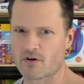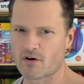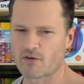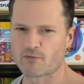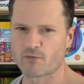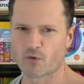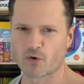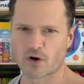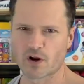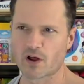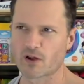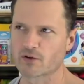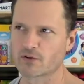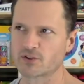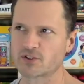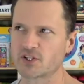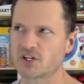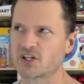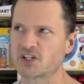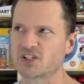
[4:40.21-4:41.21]
all
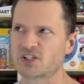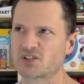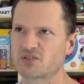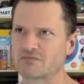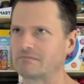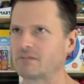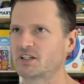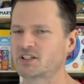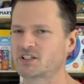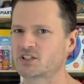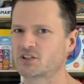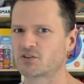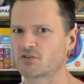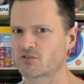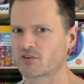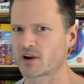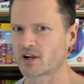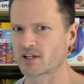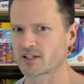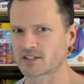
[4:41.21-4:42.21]
$4 each. It's
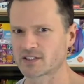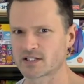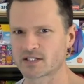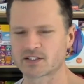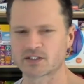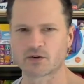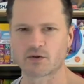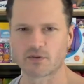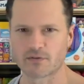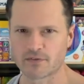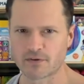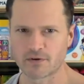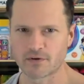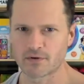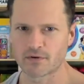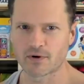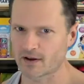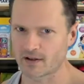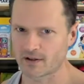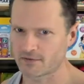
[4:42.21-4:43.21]
crazy. So if
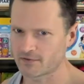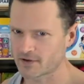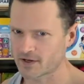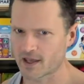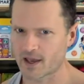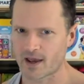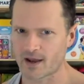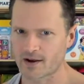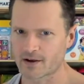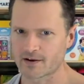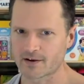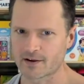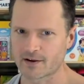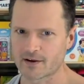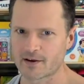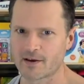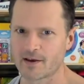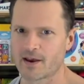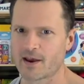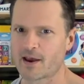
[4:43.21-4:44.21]
you live in
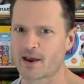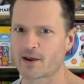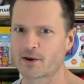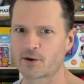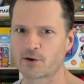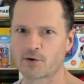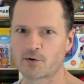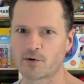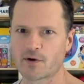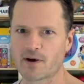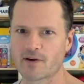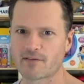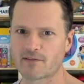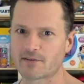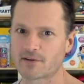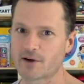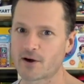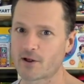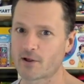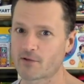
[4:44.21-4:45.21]
Canada and you have a
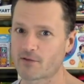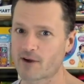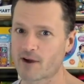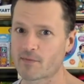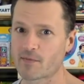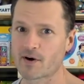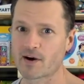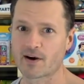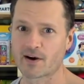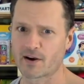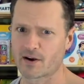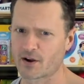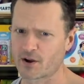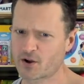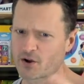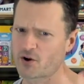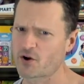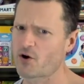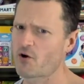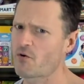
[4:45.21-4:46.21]

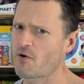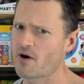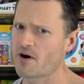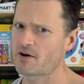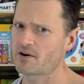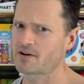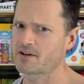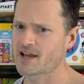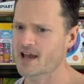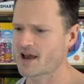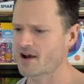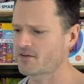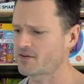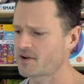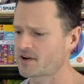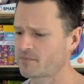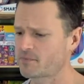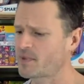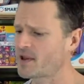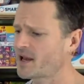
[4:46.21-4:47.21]
Dollarama, go on down
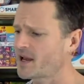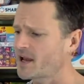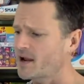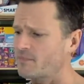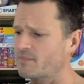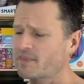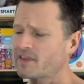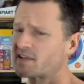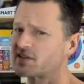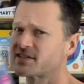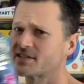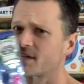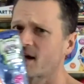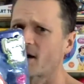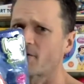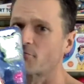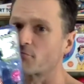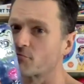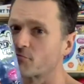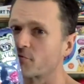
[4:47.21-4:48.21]
and pick up these.
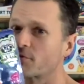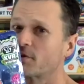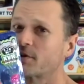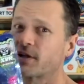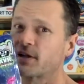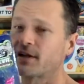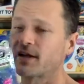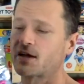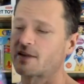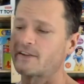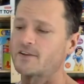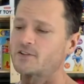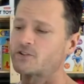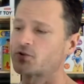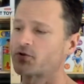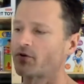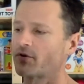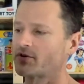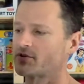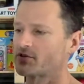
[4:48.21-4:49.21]
I really like these
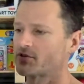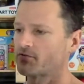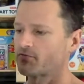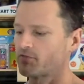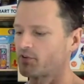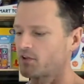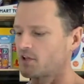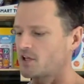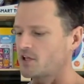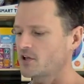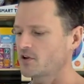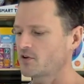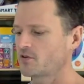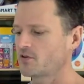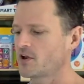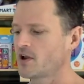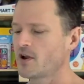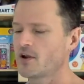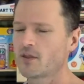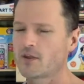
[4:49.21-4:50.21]
toys. They're really cute.
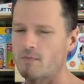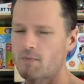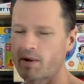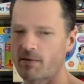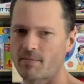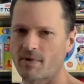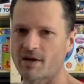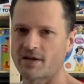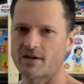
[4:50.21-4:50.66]
They're made by